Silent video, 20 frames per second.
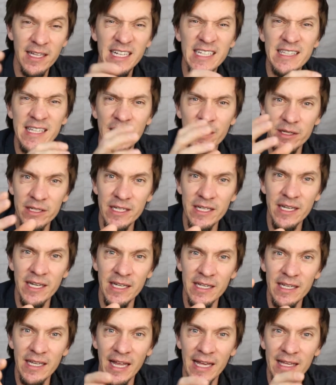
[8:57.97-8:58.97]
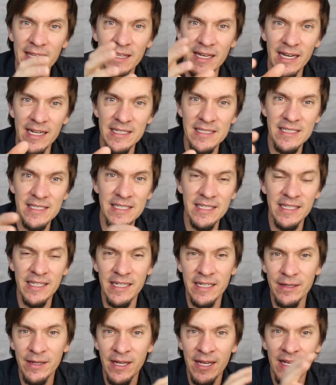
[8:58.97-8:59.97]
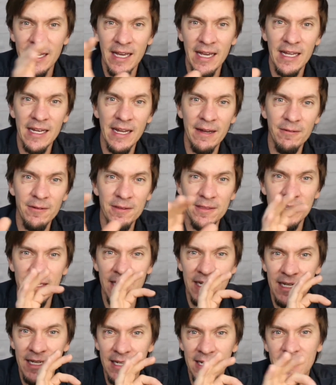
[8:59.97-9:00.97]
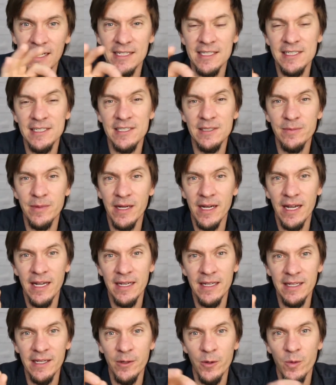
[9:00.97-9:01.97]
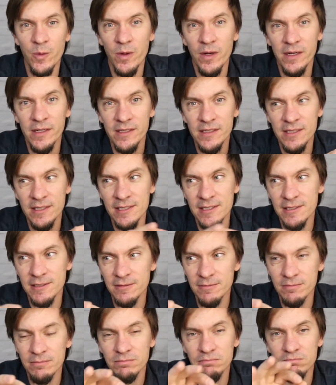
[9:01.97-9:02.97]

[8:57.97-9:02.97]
Like they did, like the idea and everything connected to my idea was